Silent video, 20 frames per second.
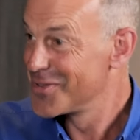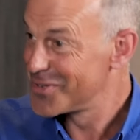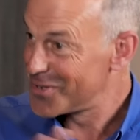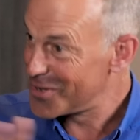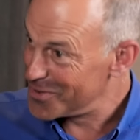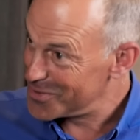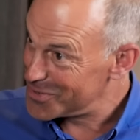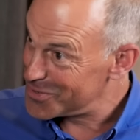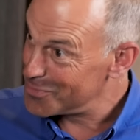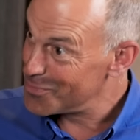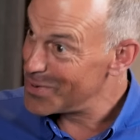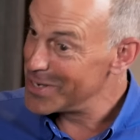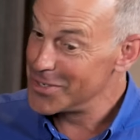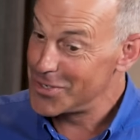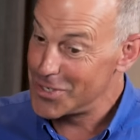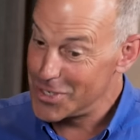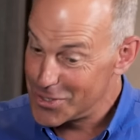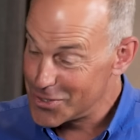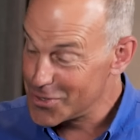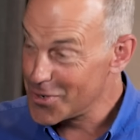So
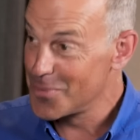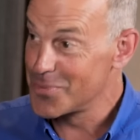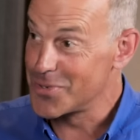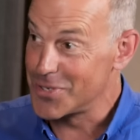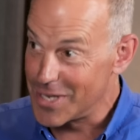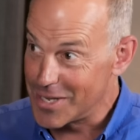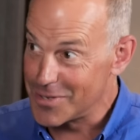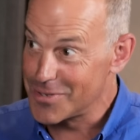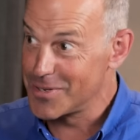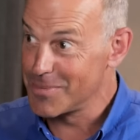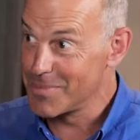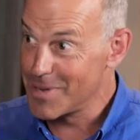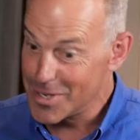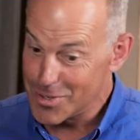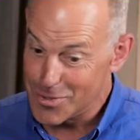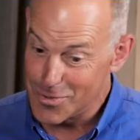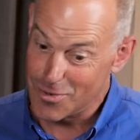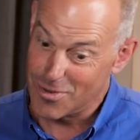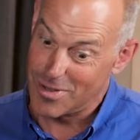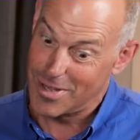when she shops, she has to
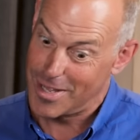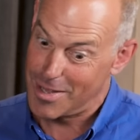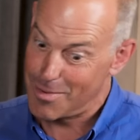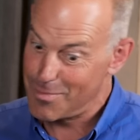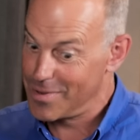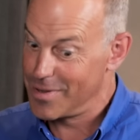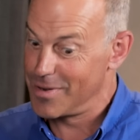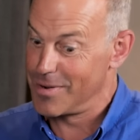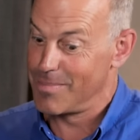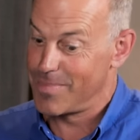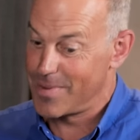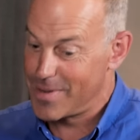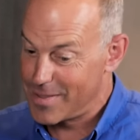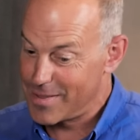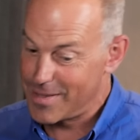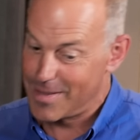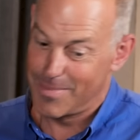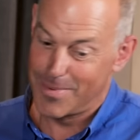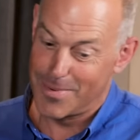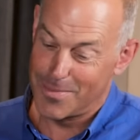make sure, okay, we're going to
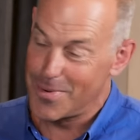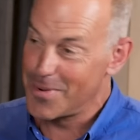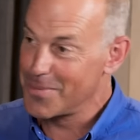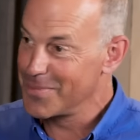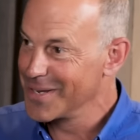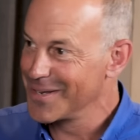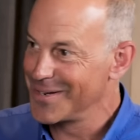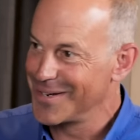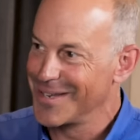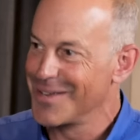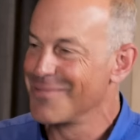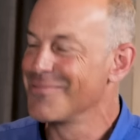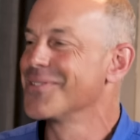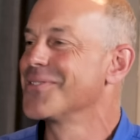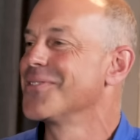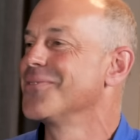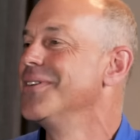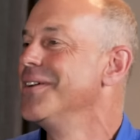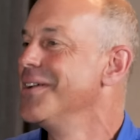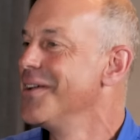buy that, but what are we going to get
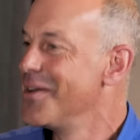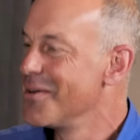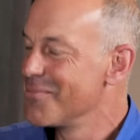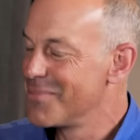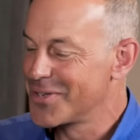rid of?